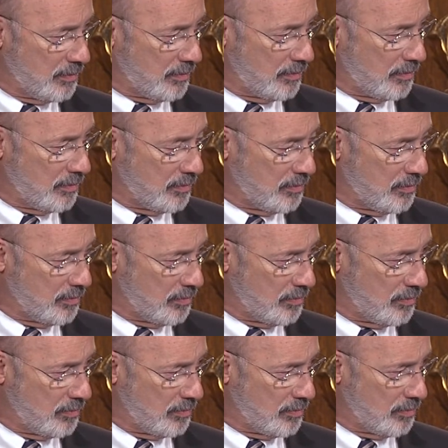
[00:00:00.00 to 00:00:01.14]
um,
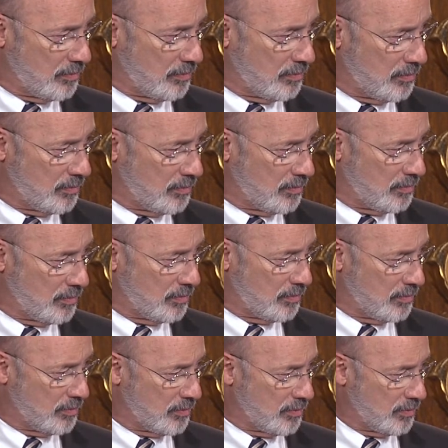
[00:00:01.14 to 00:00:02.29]
that's not related to.